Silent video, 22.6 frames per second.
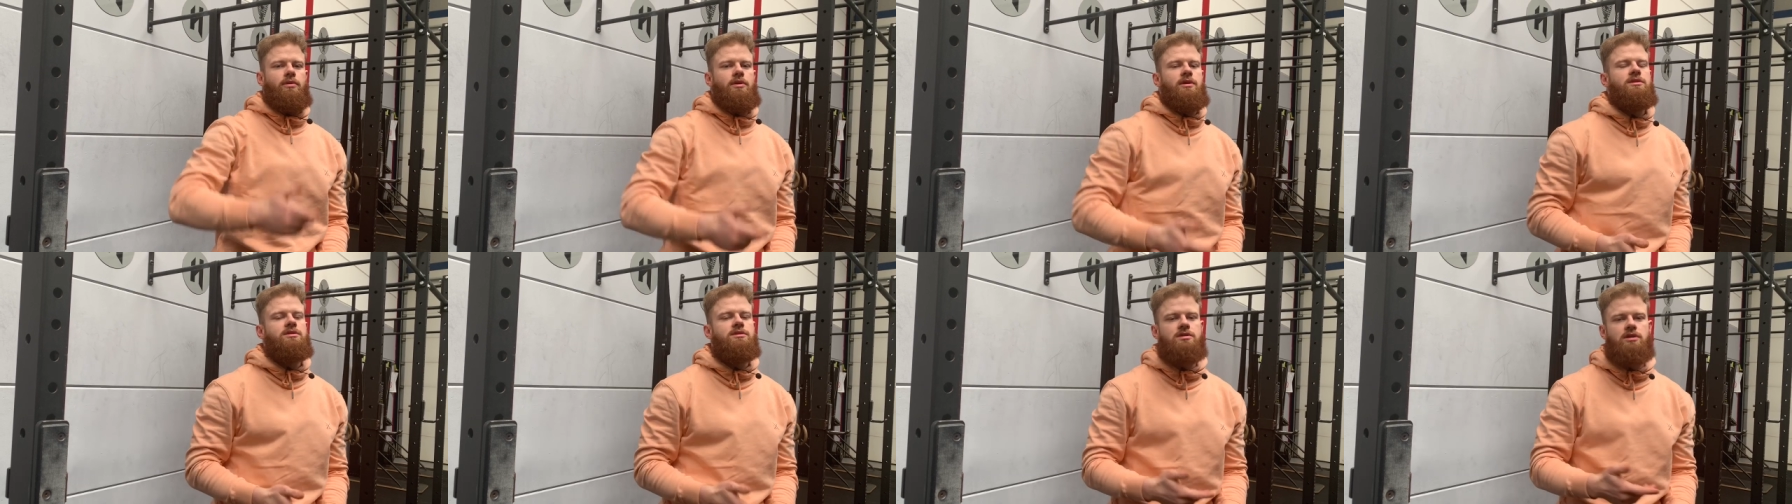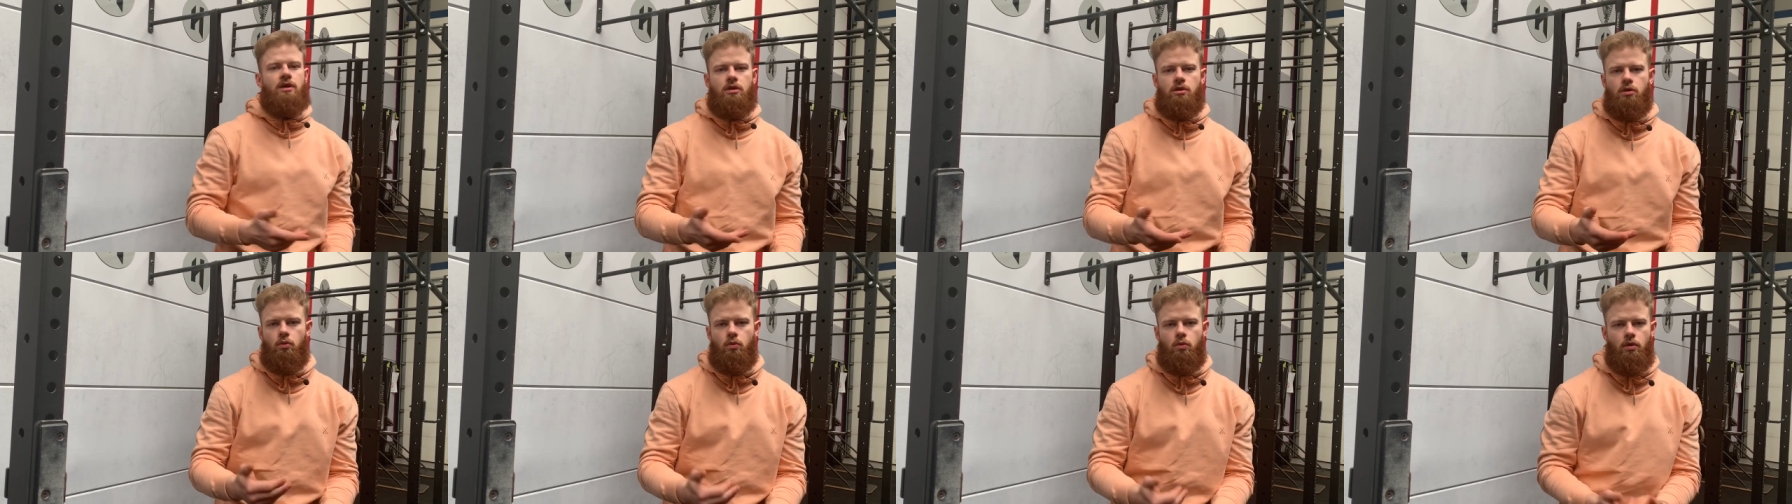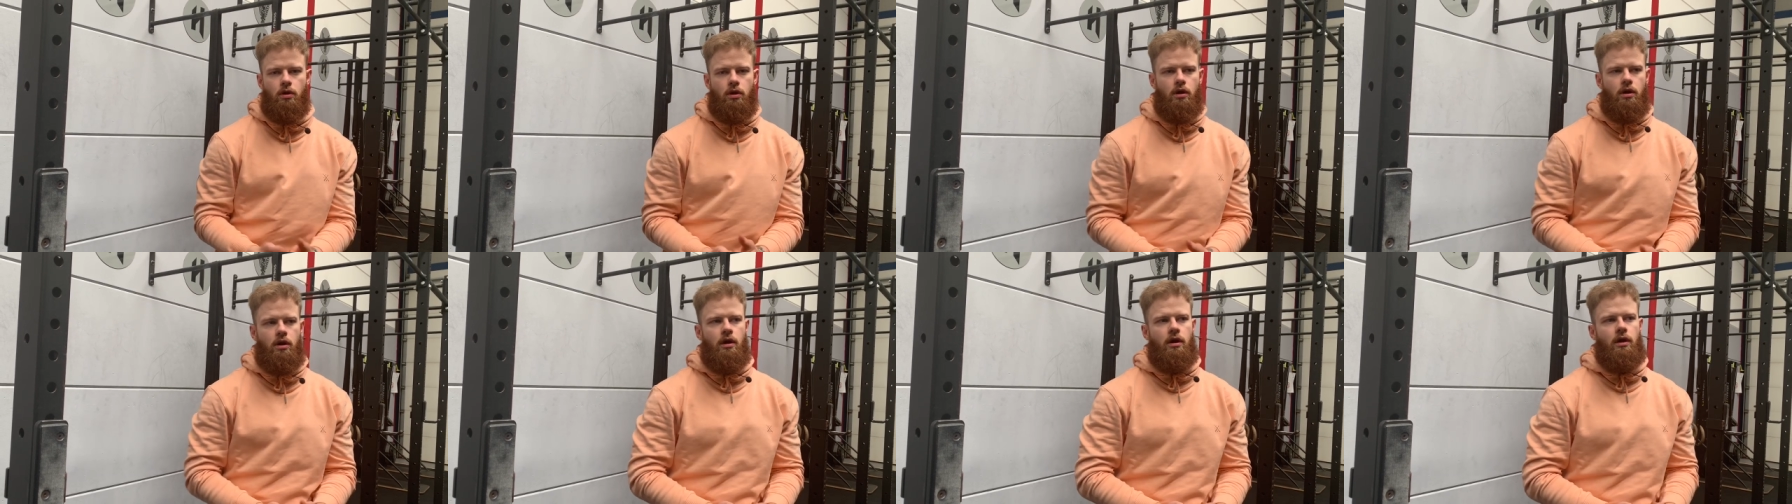This is not a, uh,
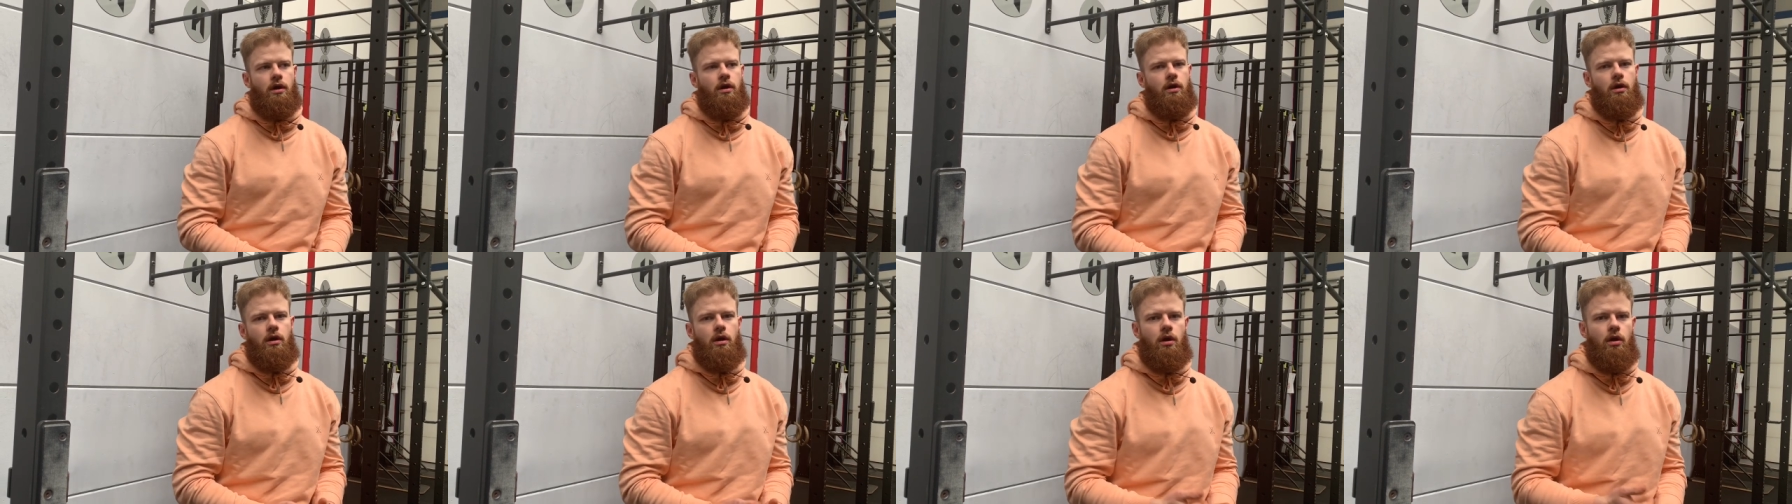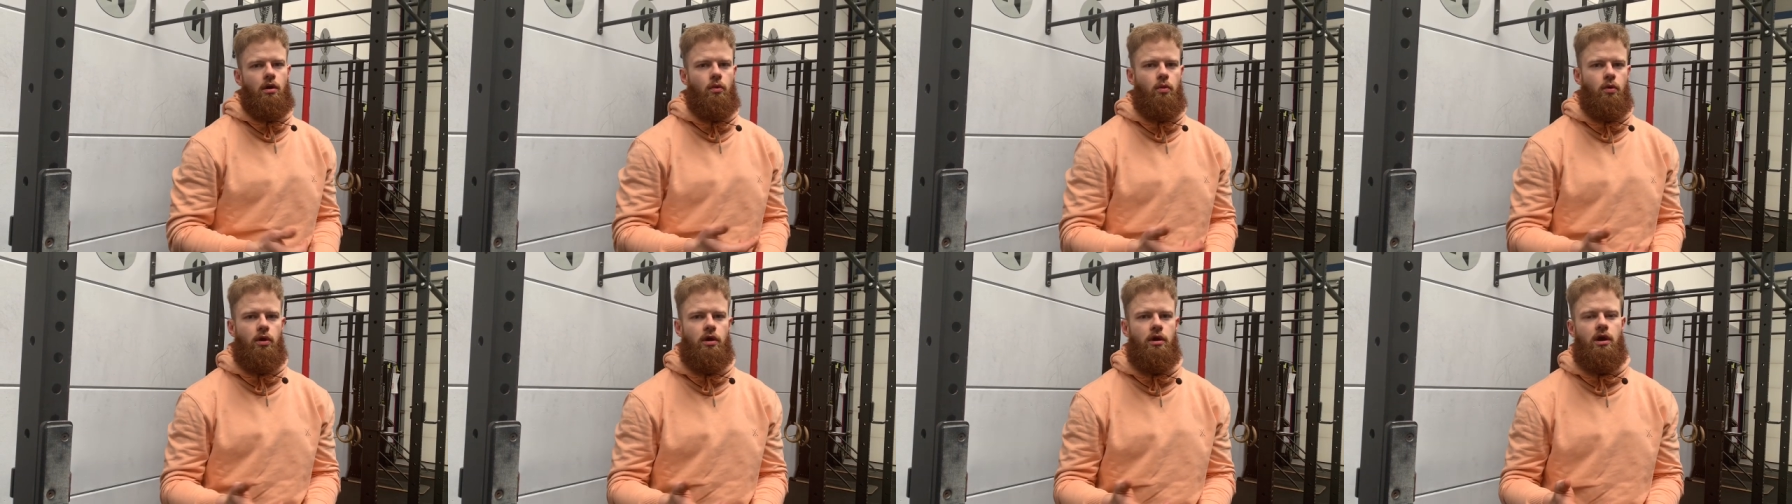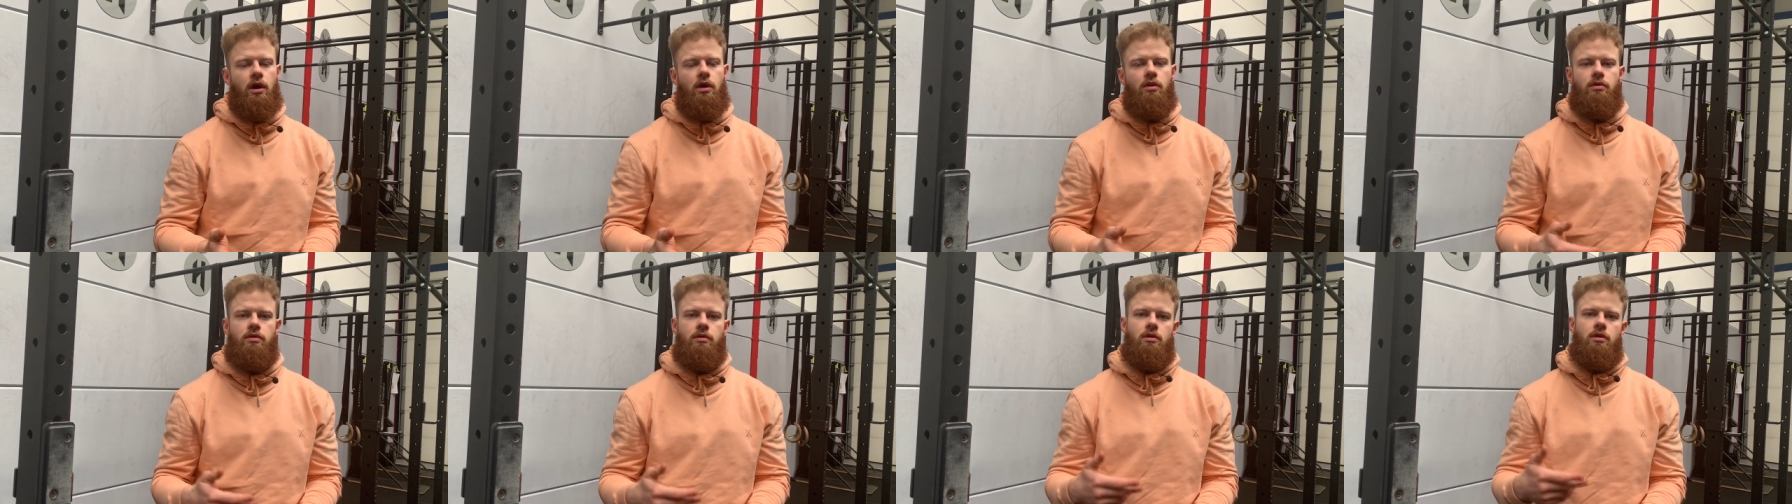uh, a
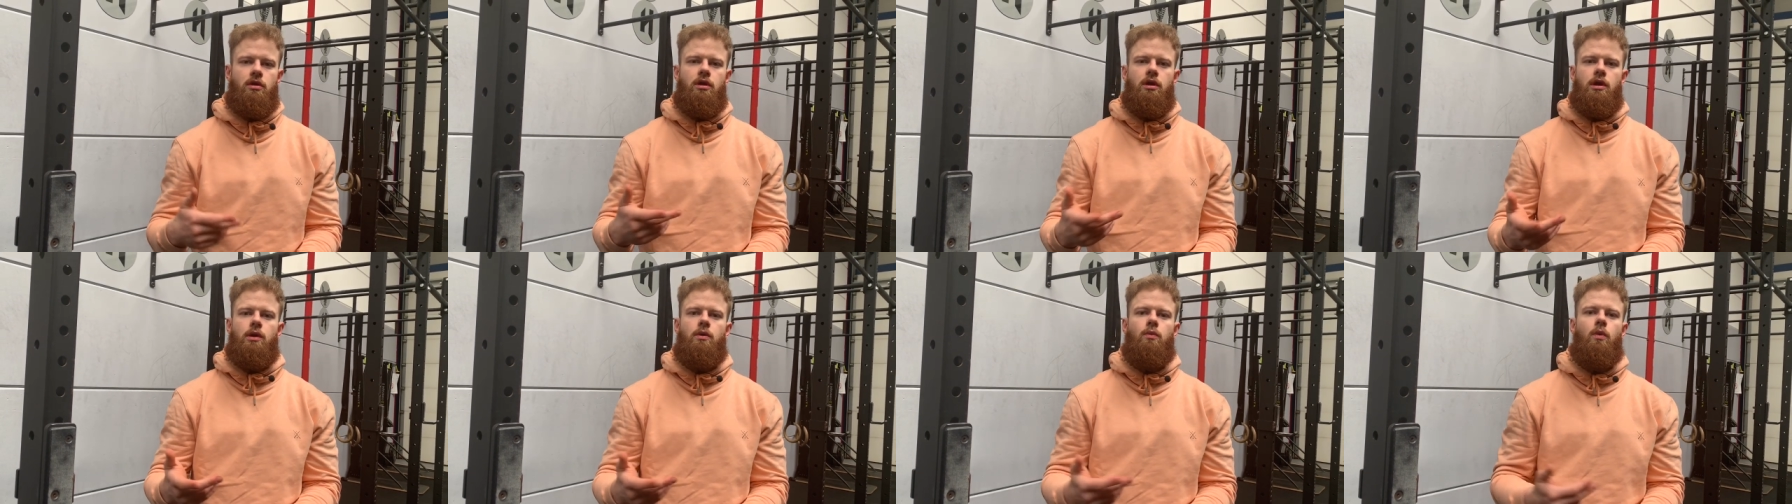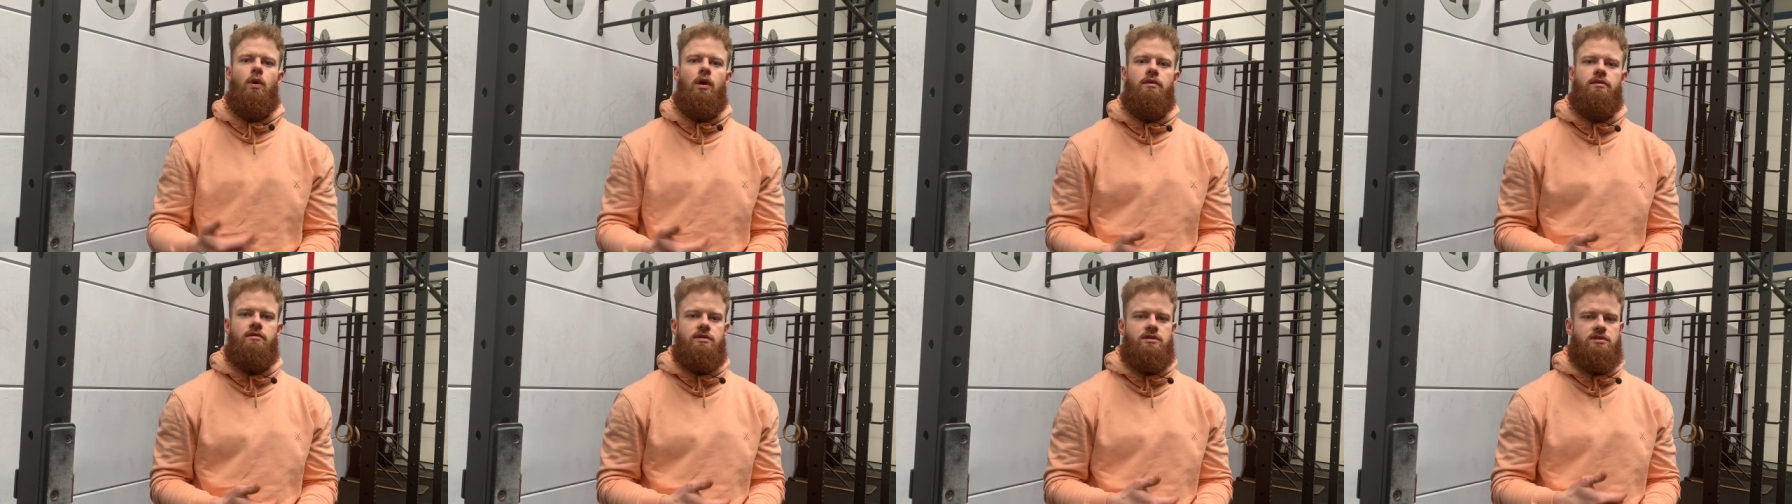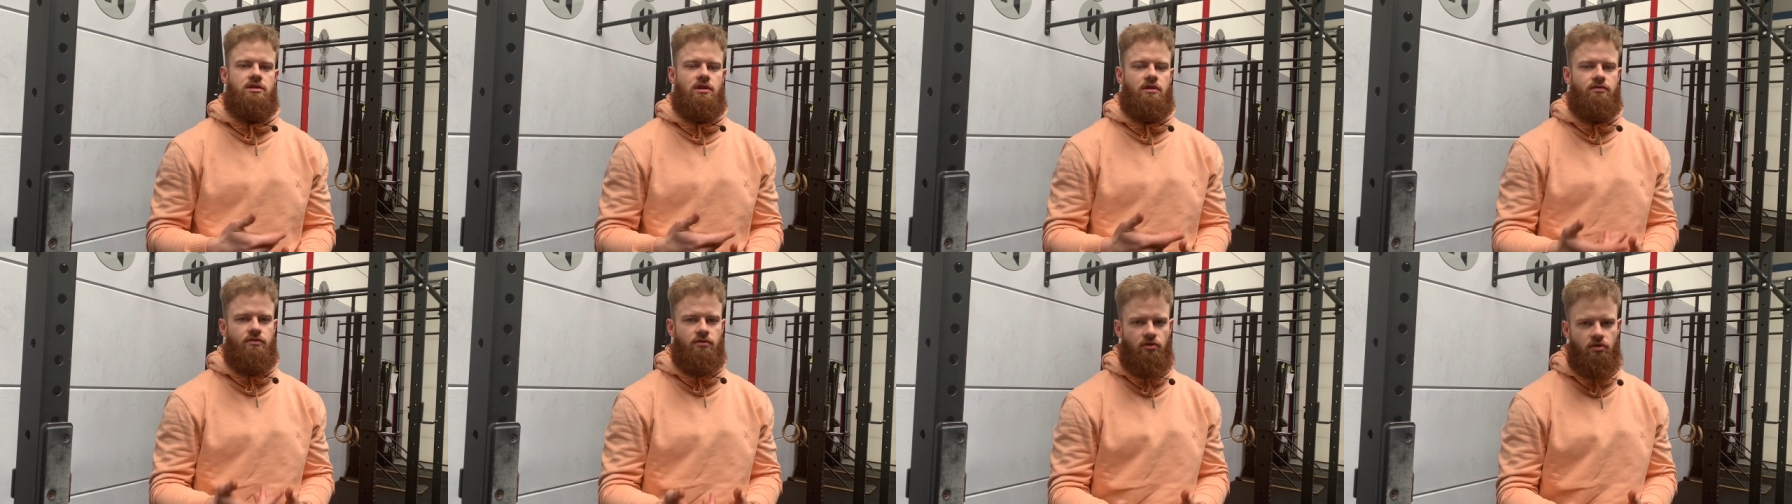workout, not a what, it's
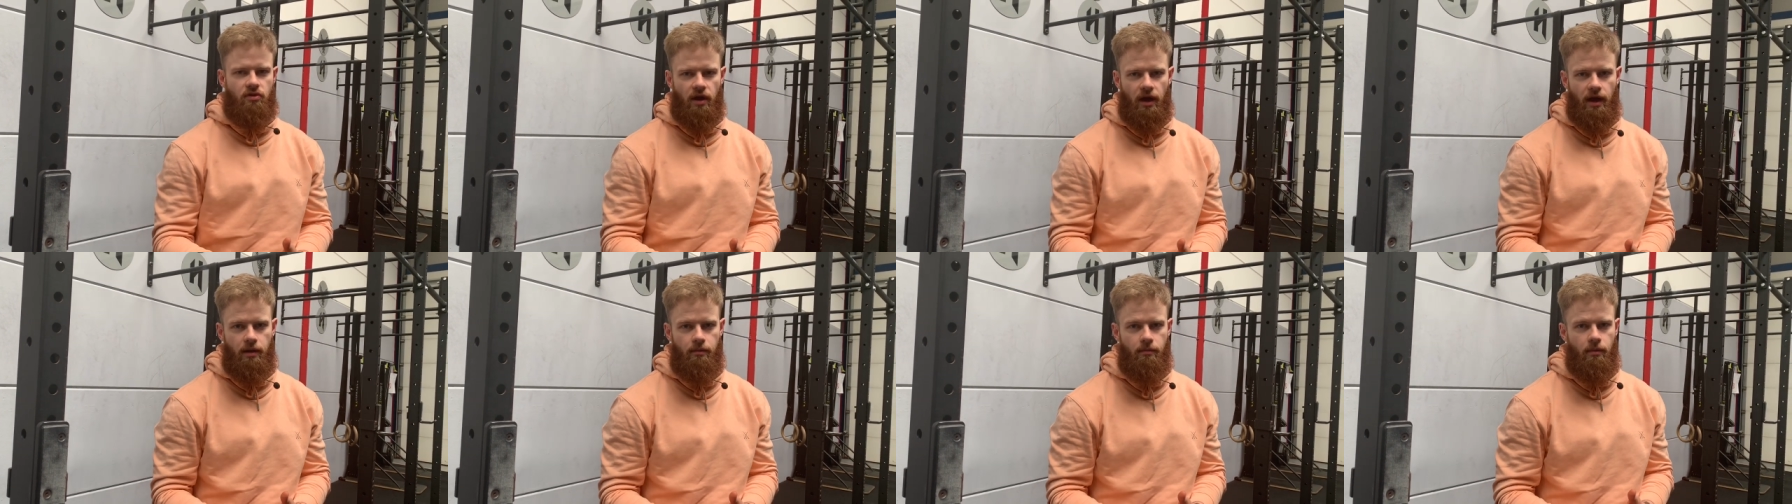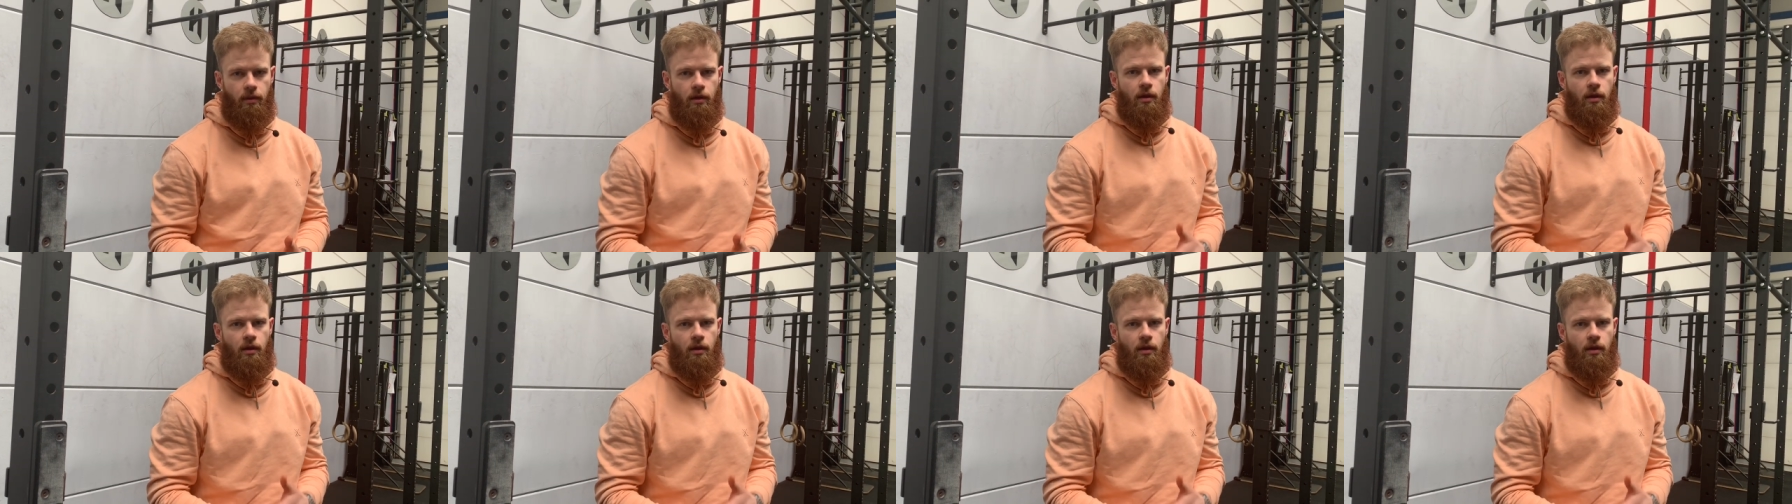not for time,